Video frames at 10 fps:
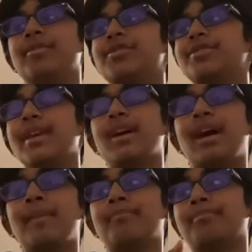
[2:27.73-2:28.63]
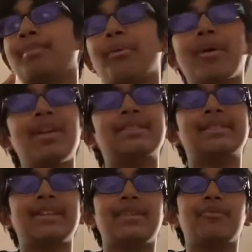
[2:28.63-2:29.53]
it's that I'm, I want to
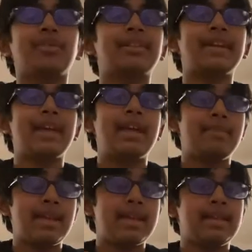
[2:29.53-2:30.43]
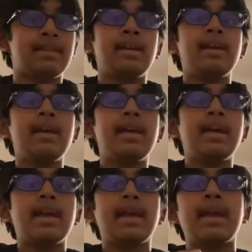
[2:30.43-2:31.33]
see what the game is.
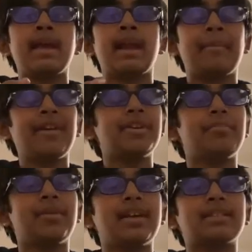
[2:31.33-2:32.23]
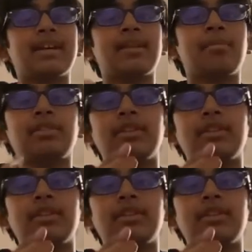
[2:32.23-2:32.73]
And I'm actually pretty excited about the